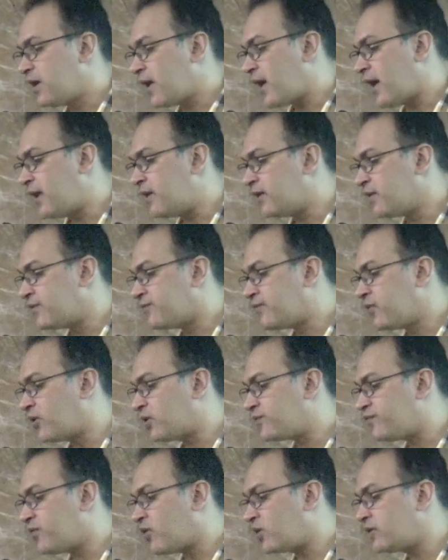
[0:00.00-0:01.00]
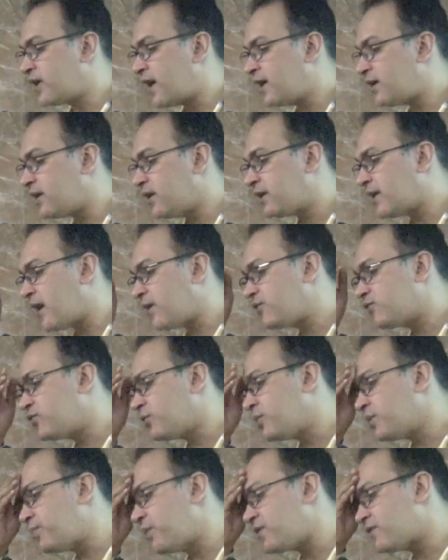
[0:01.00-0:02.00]
and for that it has to
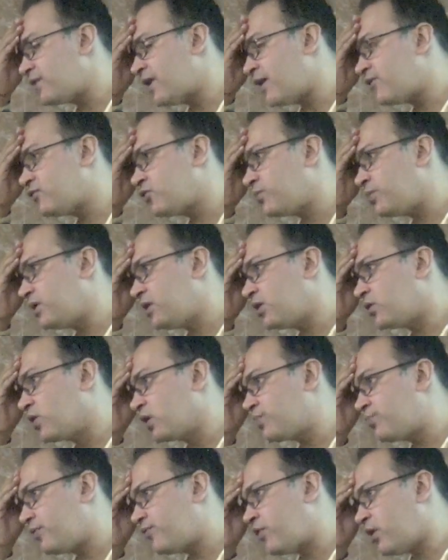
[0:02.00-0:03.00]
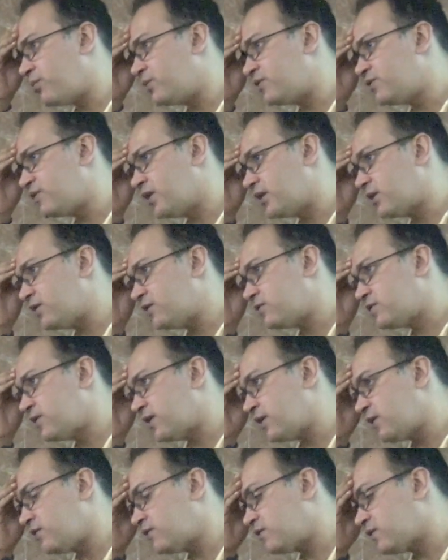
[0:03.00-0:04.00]
be, patient has to be a good performance status,
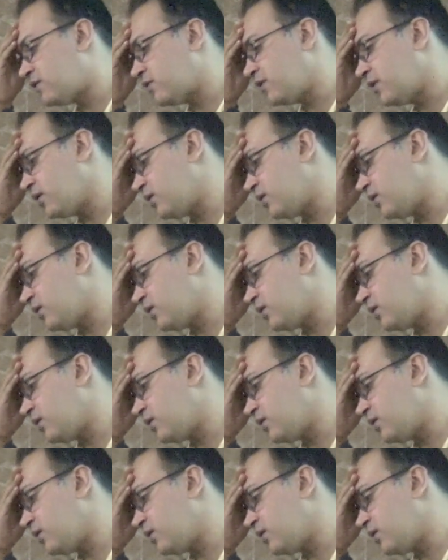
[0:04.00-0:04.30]
that is